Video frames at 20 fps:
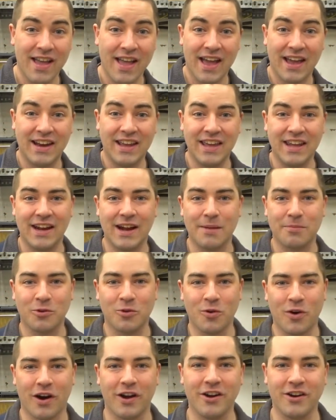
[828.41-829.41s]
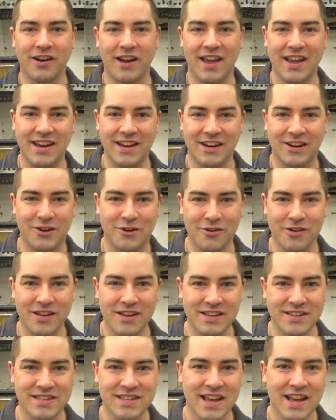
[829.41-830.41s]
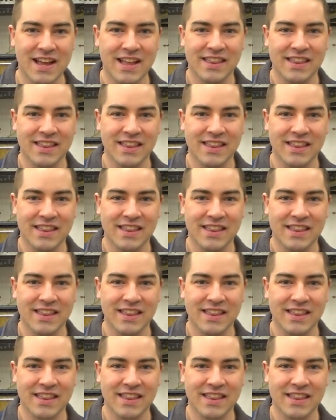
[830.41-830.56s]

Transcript: and heat it up to 180 degrees,